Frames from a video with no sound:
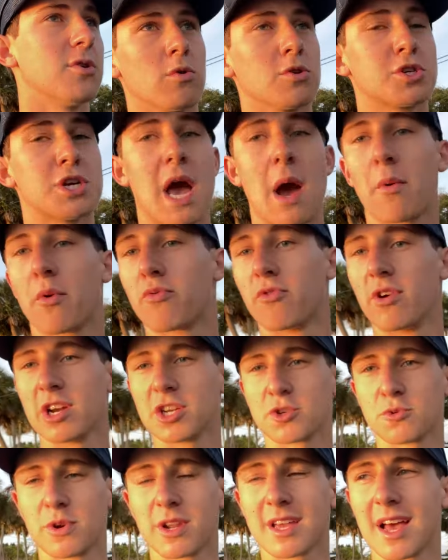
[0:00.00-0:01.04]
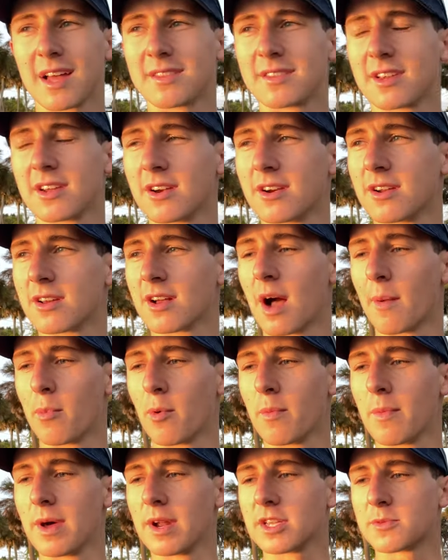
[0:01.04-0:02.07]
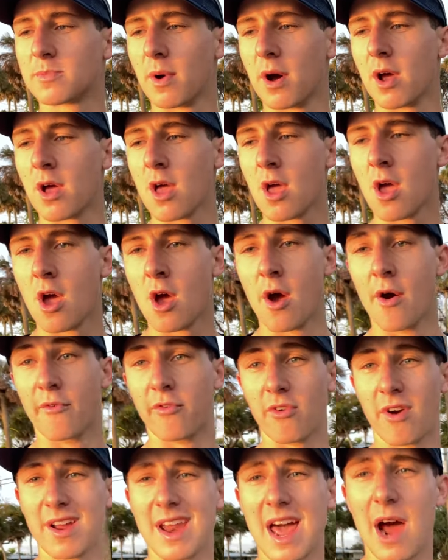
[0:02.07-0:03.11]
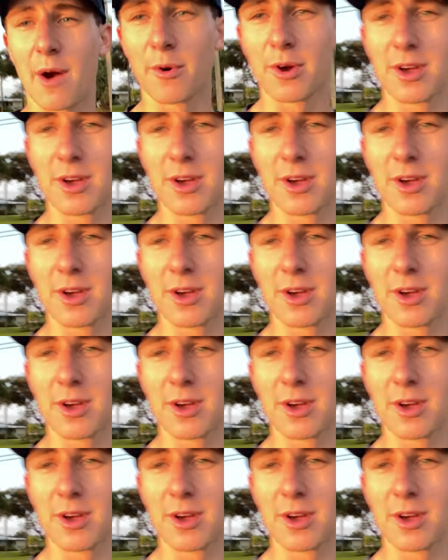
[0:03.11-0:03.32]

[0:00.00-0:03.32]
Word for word: We'll chat with Rich when he gets here in a couple minutes, but for right now,